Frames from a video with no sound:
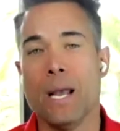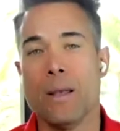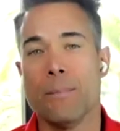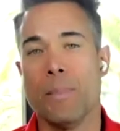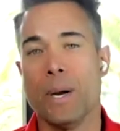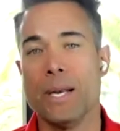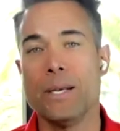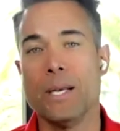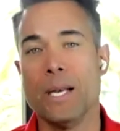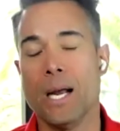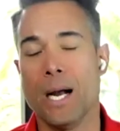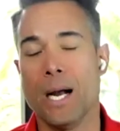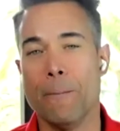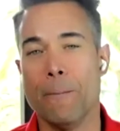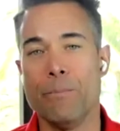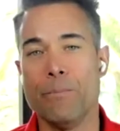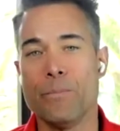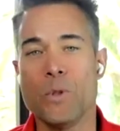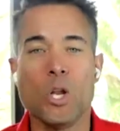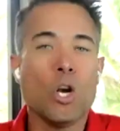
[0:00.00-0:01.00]
But,
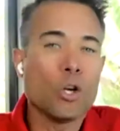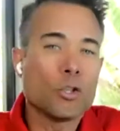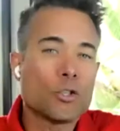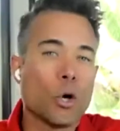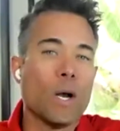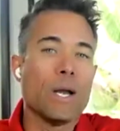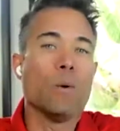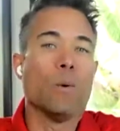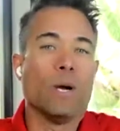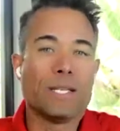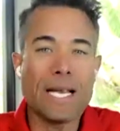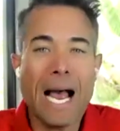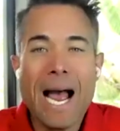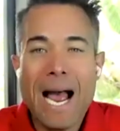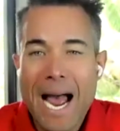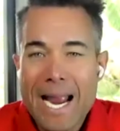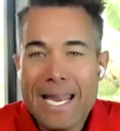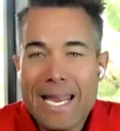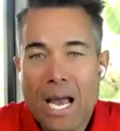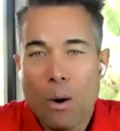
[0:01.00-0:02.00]
you know, so anyways,
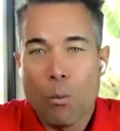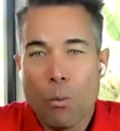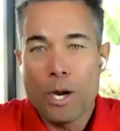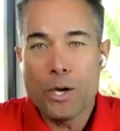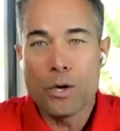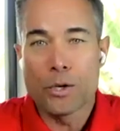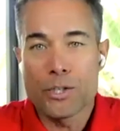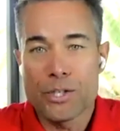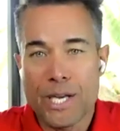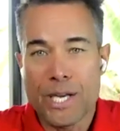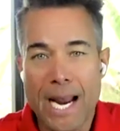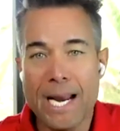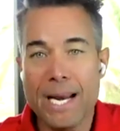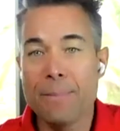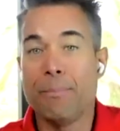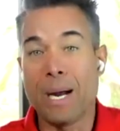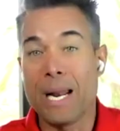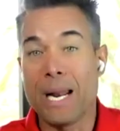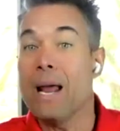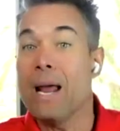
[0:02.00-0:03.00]
I get what you're
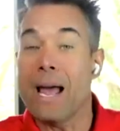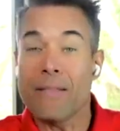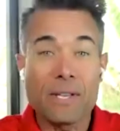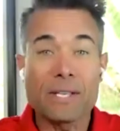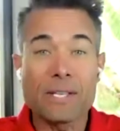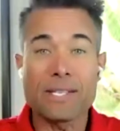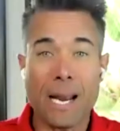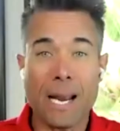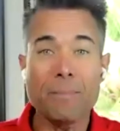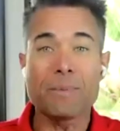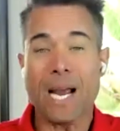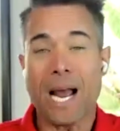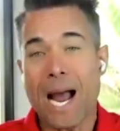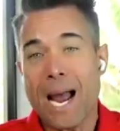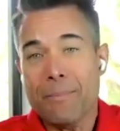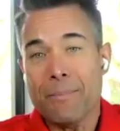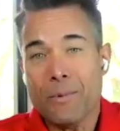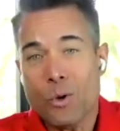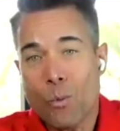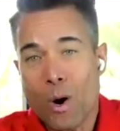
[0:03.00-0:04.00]
saying. But at the same
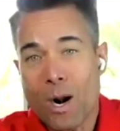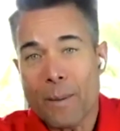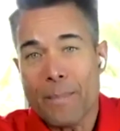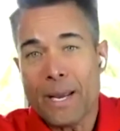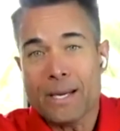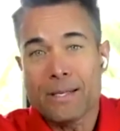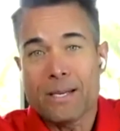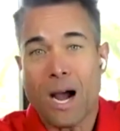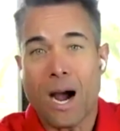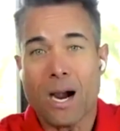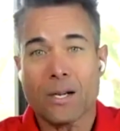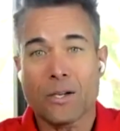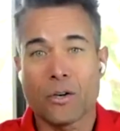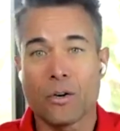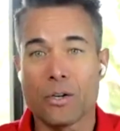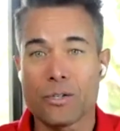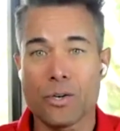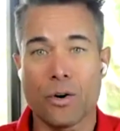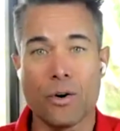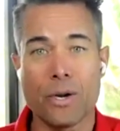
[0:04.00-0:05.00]
time, you want to be a doctor,
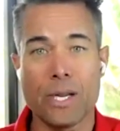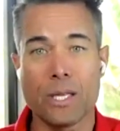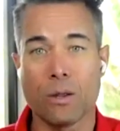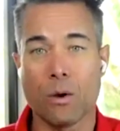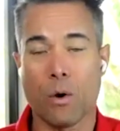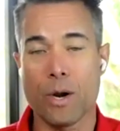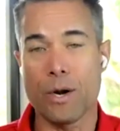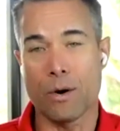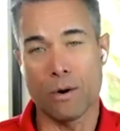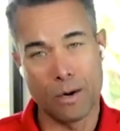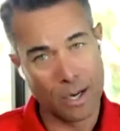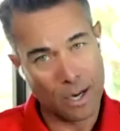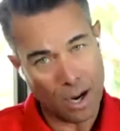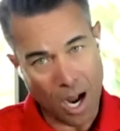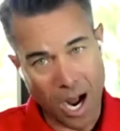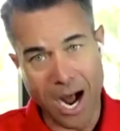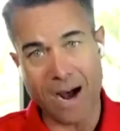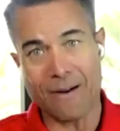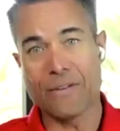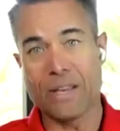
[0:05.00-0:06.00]
attorney, lawyer.
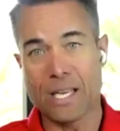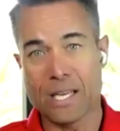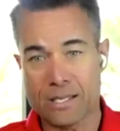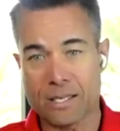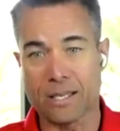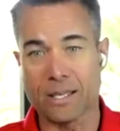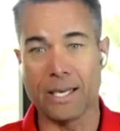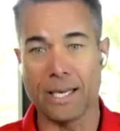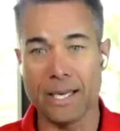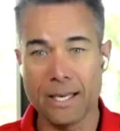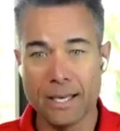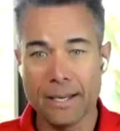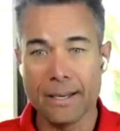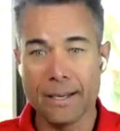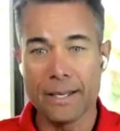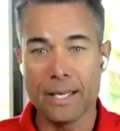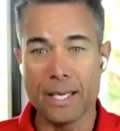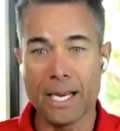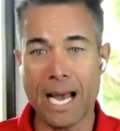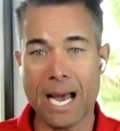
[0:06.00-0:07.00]
Obviously,
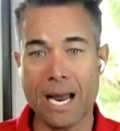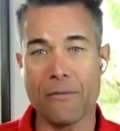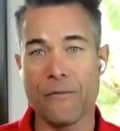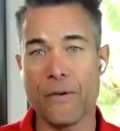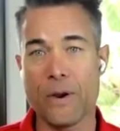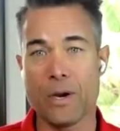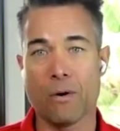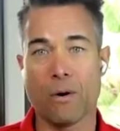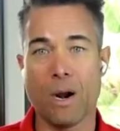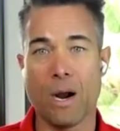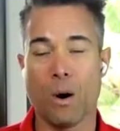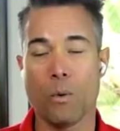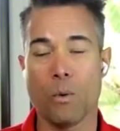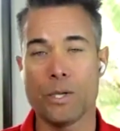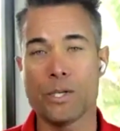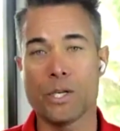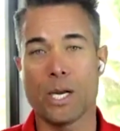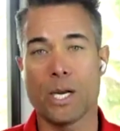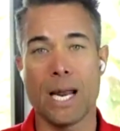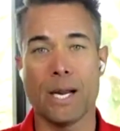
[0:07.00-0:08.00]
you got to figure out
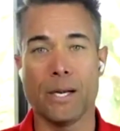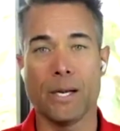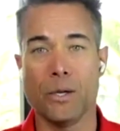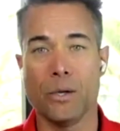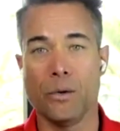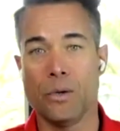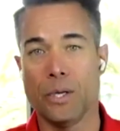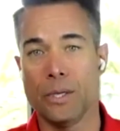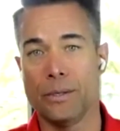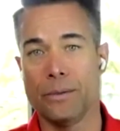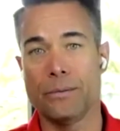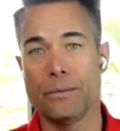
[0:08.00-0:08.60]
what you got to do